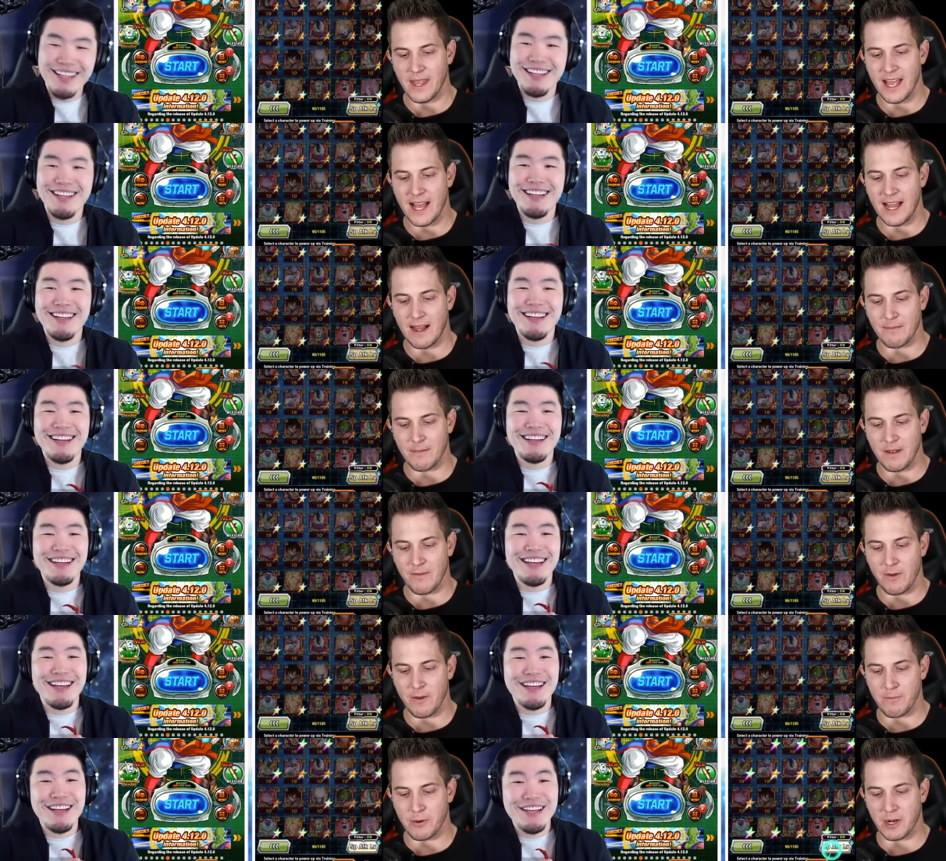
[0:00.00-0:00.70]
Speaker 1: yeah.
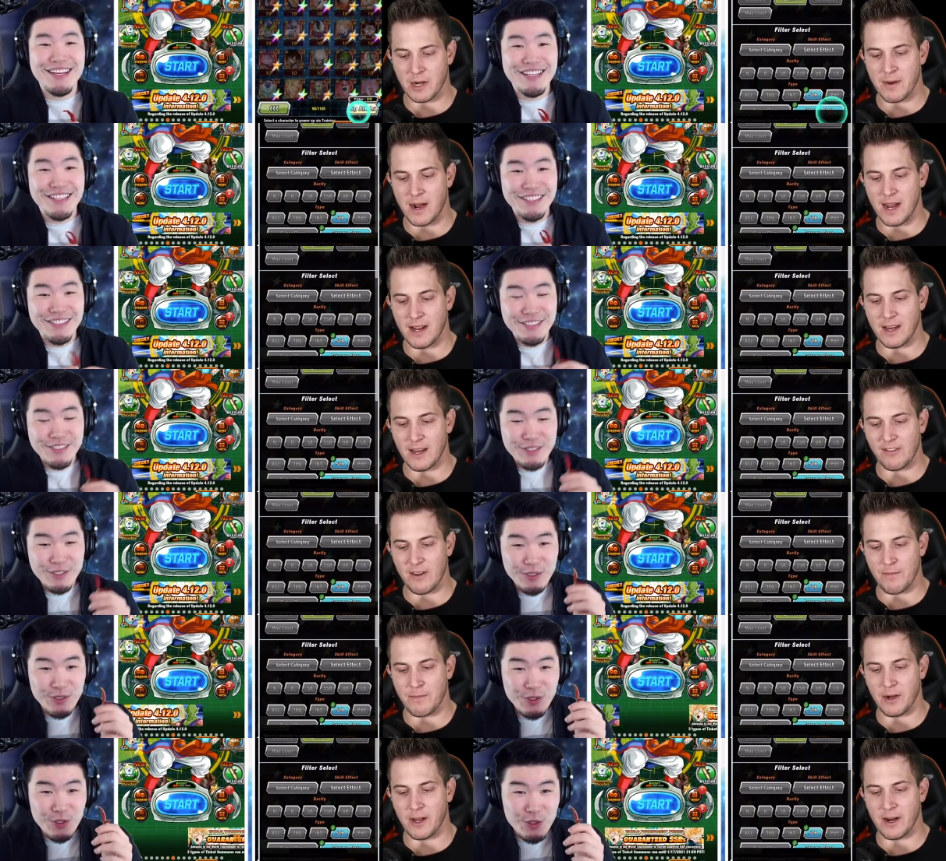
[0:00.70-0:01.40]
okay. If you put them on,
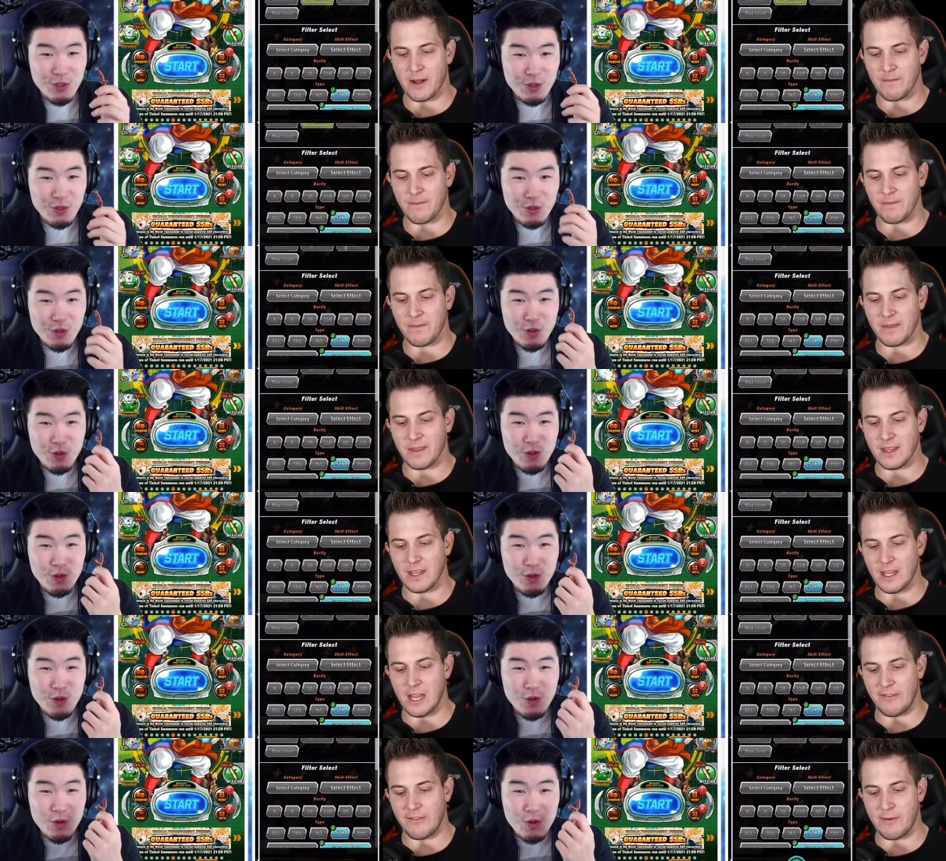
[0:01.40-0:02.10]
if you put them,
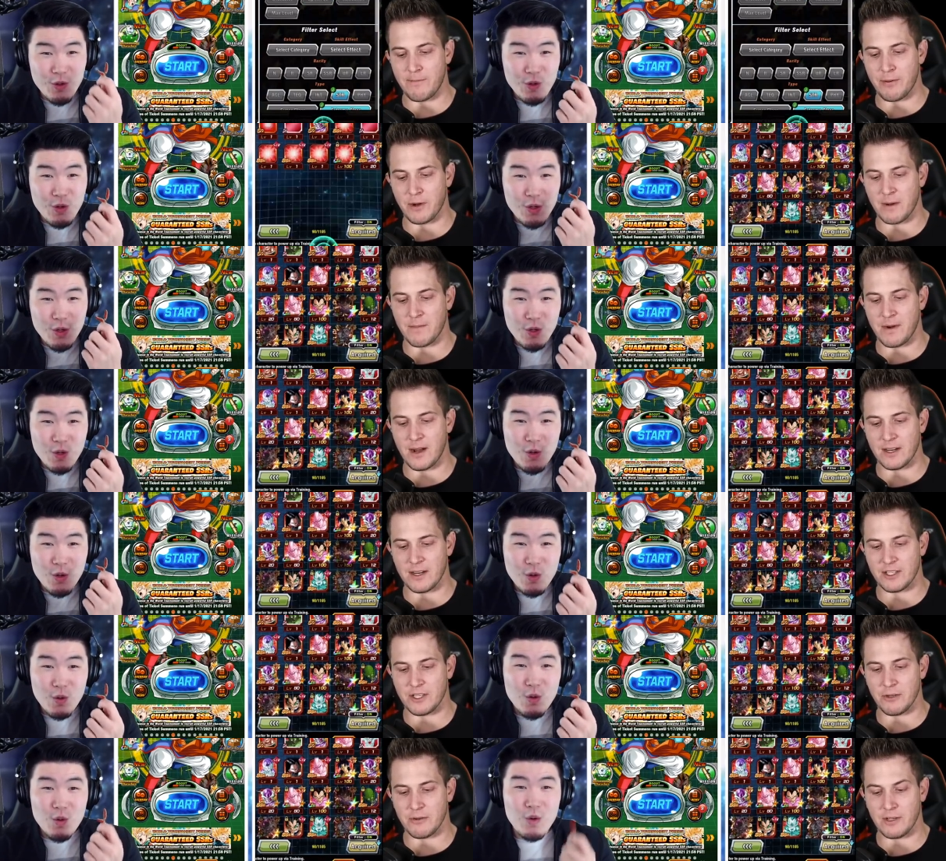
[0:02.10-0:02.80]
if you put them
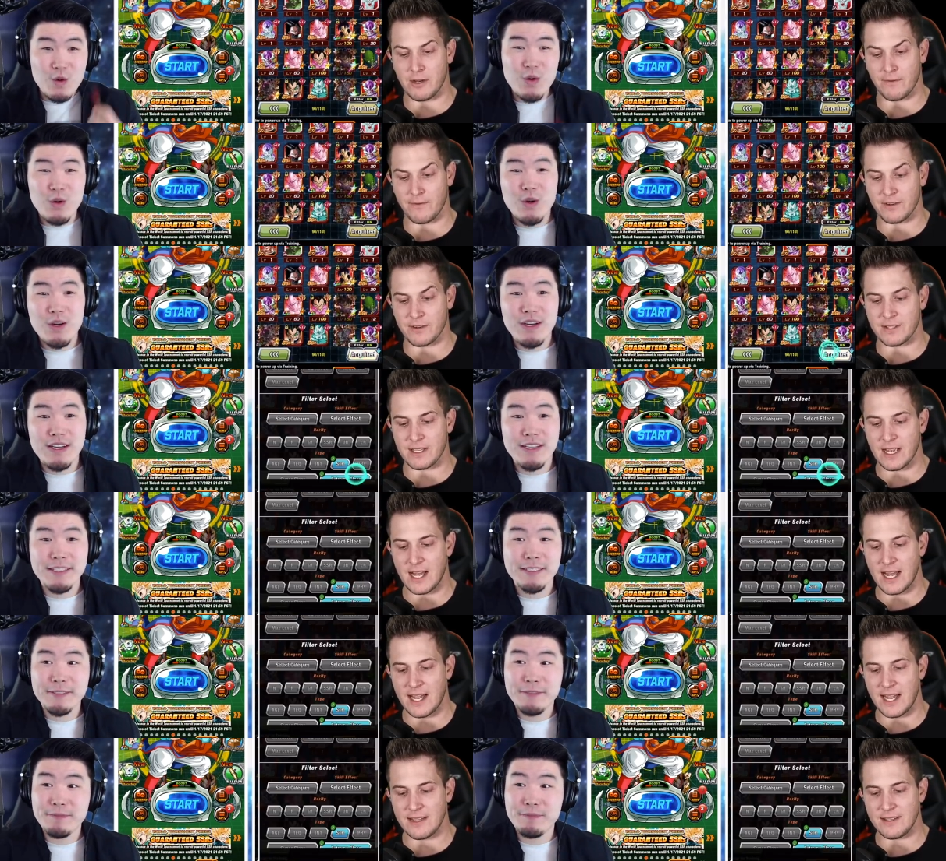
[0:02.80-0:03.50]
on two different
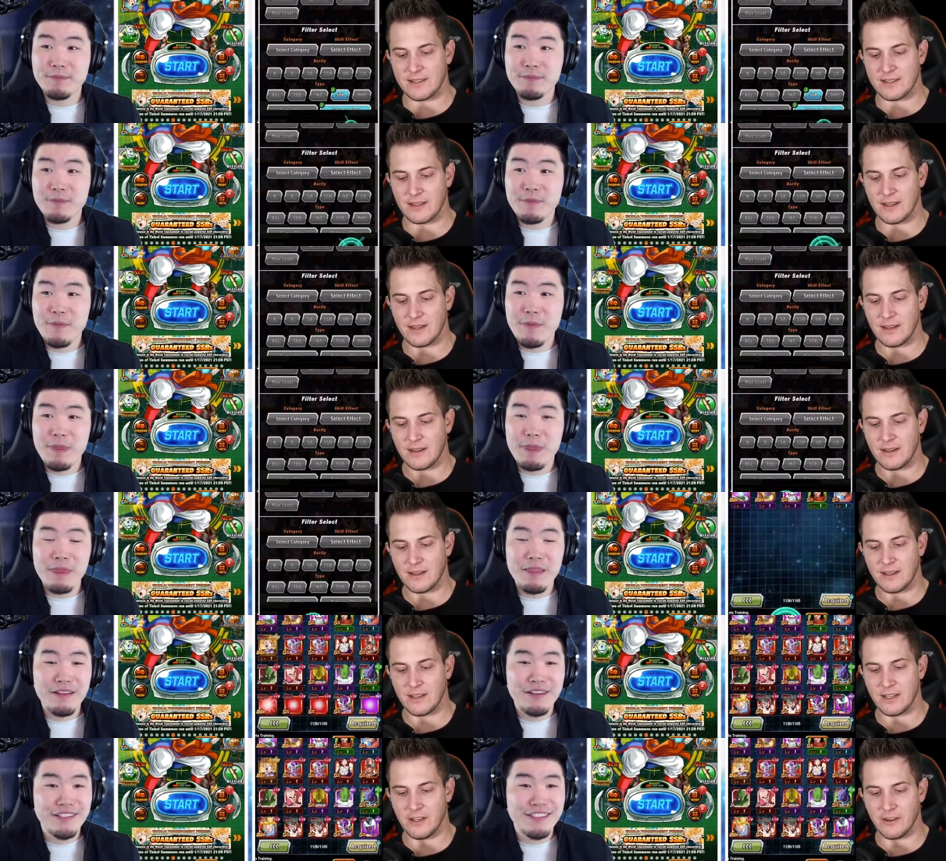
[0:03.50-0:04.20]
sides,
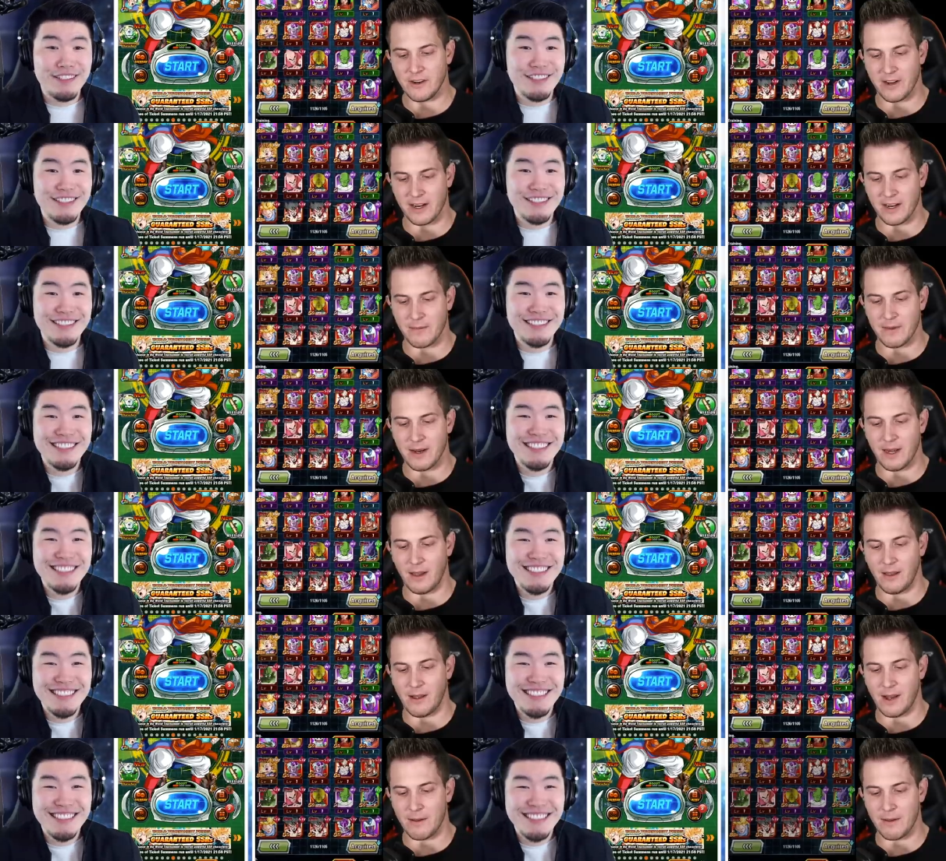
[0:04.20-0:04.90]
you're gonna be
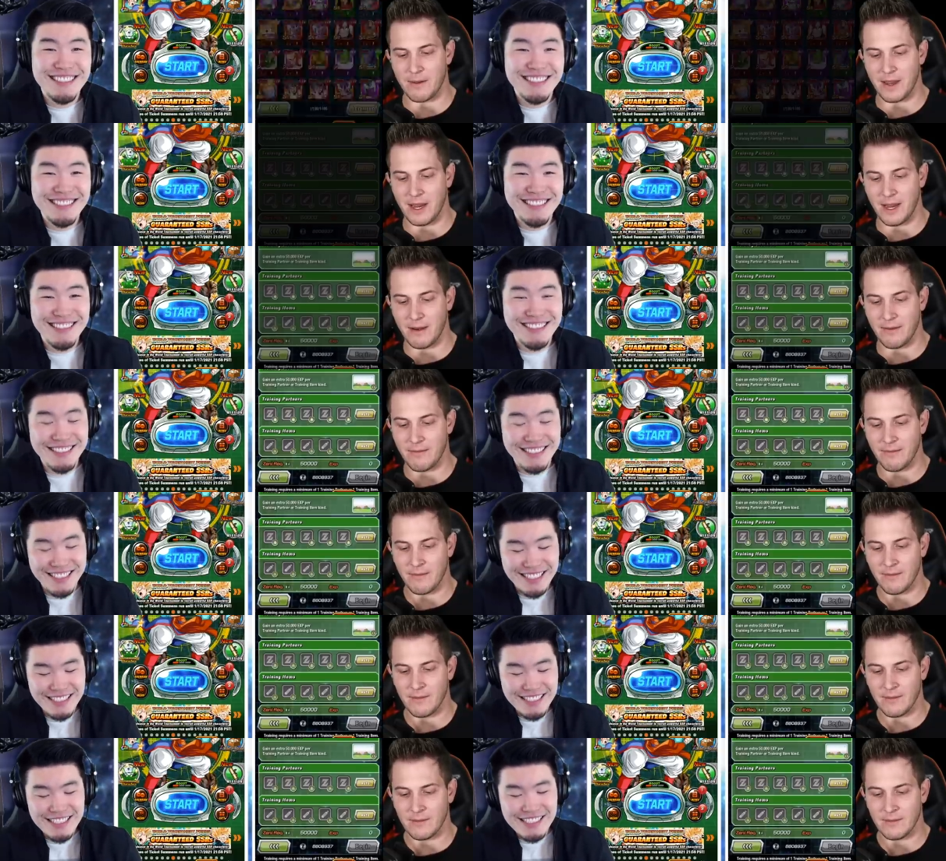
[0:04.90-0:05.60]
in a lot of pain.
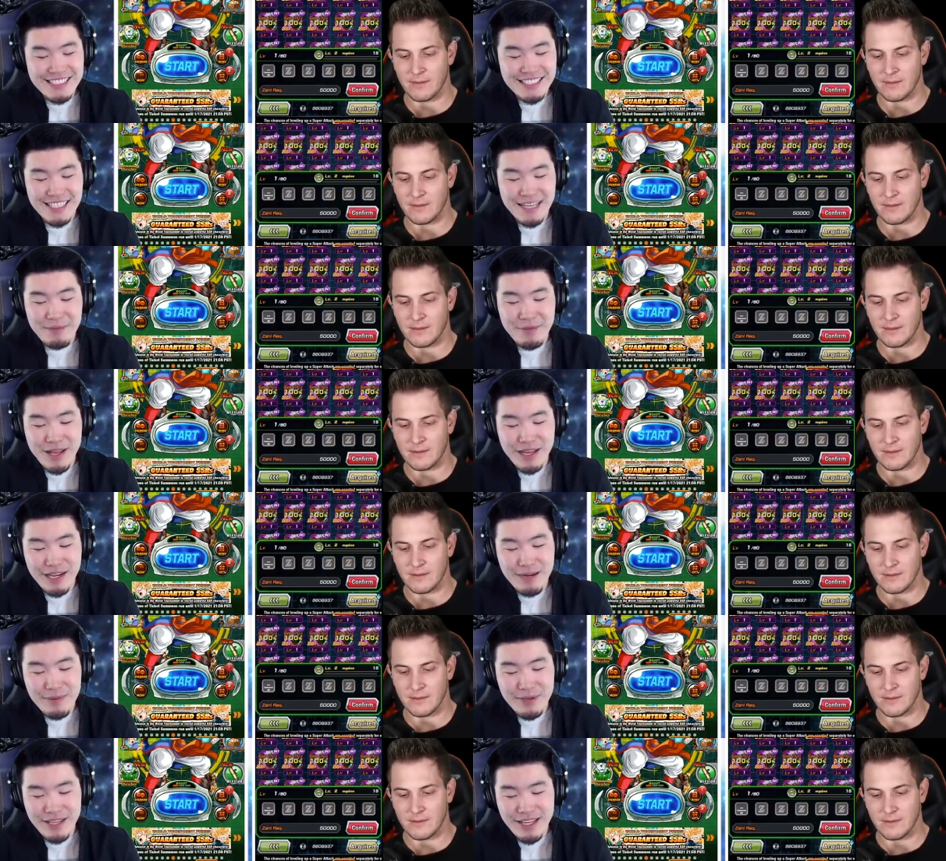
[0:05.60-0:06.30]
Yeah, I'm not
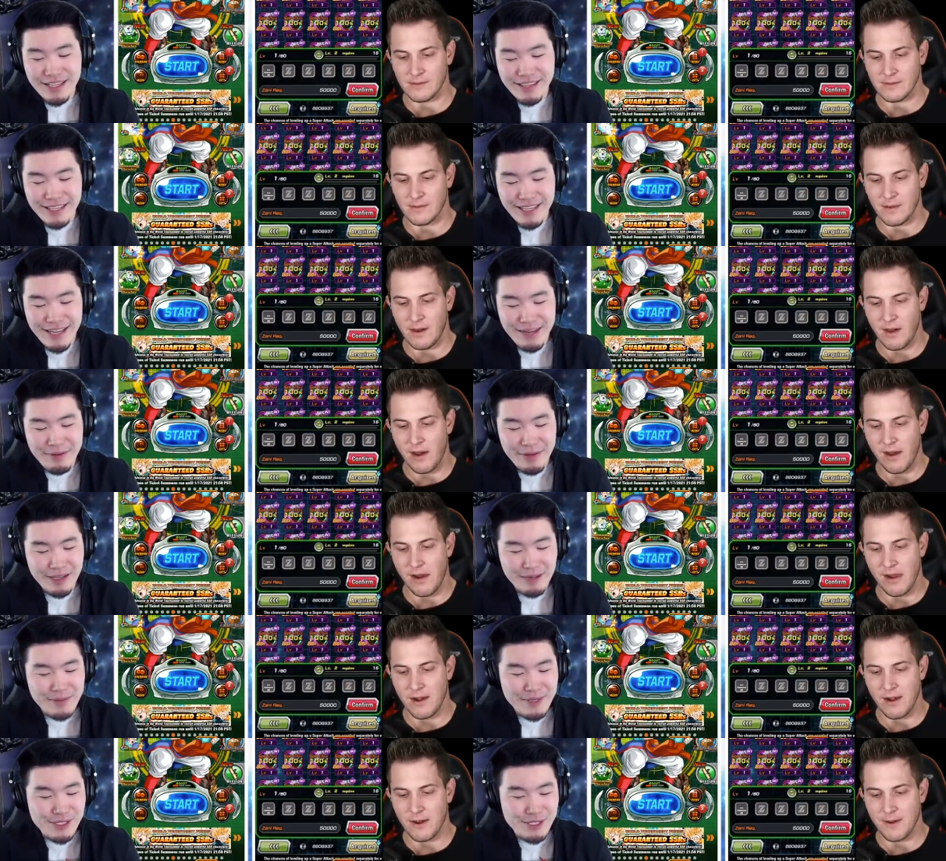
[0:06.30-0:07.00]
gonna be like that. I'm not
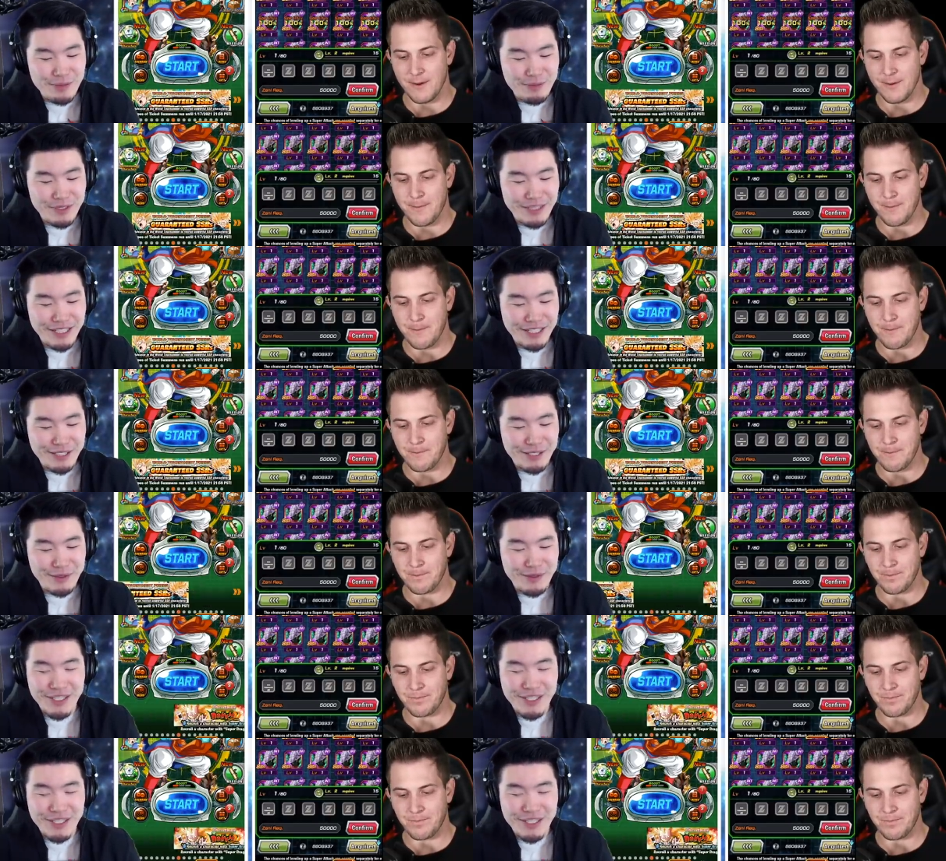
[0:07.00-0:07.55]
gonna be stupid like you were.